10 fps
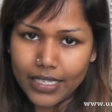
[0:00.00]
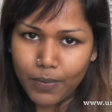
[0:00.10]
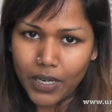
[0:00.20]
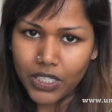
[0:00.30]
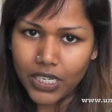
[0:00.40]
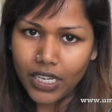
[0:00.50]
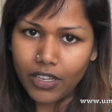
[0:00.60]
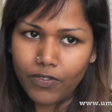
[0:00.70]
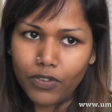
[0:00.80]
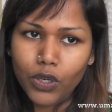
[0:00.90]

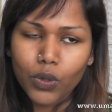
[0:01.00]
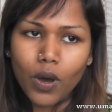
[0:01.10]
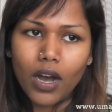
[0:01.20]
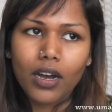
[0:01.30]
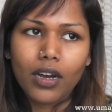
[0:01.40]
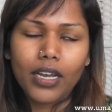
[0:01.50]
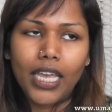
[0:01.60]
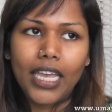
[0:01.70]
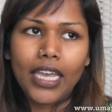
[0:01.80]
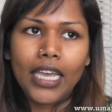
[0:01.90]
especially if you
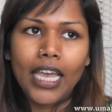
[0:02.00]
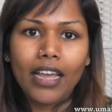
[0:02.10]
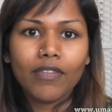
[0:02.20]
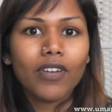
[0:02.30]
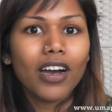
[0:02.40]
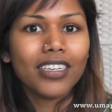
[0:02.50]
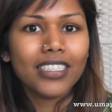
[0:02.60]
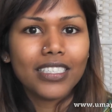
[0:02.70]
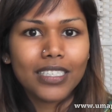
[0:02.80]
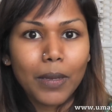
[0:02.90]
are a
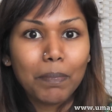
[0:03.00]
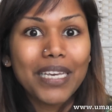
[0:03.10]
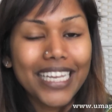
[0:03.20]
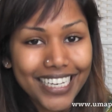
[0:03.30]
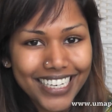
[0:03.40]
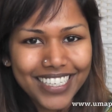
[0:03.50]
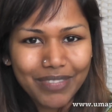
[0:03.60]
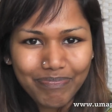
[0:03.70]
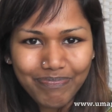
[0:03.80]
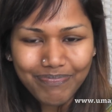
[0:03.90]
advanced beginner.
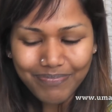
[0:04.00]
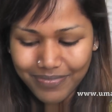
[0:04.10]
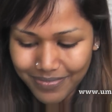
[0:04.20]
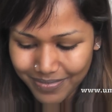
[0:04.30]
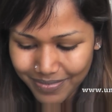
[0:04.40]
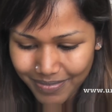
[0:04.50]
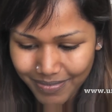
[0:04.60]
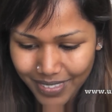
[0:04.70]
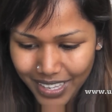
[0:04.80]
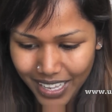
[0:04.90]

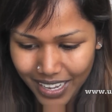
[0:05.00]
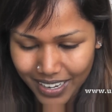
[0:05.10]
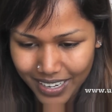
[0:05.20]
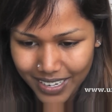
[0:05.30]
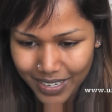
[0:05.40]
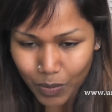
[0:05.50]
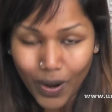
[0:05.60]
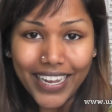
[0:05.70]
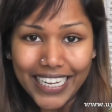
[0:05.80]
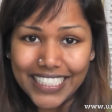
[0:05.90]
Uh,
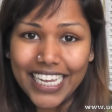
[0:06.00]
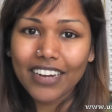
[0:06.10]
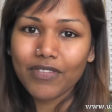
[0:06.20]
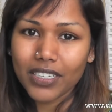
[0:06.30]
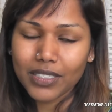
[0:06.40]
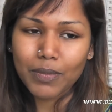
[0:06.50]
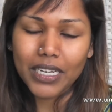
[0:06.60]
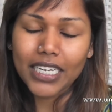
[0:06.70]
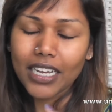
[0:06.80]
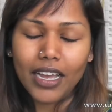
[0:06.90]
why I say advanced
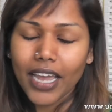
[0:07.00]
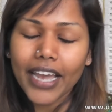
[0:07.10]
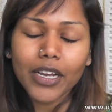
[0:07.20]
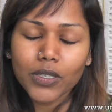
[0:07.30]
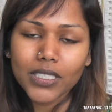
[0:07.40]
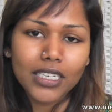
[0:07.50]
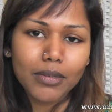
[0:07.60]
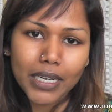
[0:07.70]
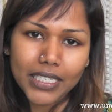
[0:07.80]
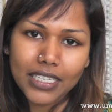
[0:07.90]
beginner, I, I
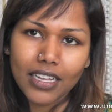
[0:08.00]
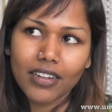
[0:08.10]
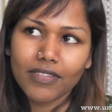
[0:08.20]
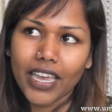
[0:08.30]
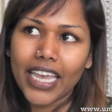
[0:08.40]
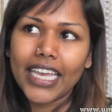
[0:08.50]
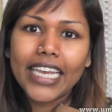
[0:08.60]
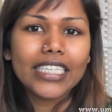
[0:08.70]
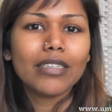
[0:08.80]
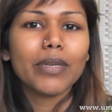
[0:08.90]
consider myself a
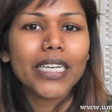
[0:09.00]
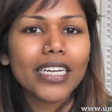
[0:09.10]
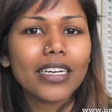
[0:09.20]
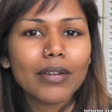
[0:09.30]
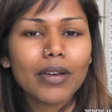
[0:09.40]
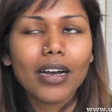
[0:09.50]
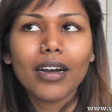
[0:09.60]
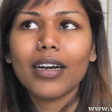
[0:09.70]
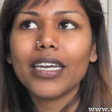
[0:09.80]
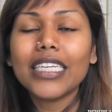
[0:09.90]
intermediate
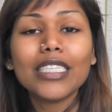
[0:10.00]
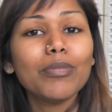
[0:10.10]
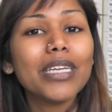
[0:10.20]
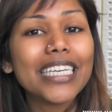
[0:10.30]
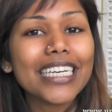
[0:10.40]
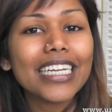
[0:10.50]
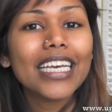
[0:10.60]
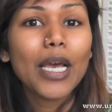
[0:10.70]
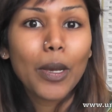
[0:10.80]
uh, intermediate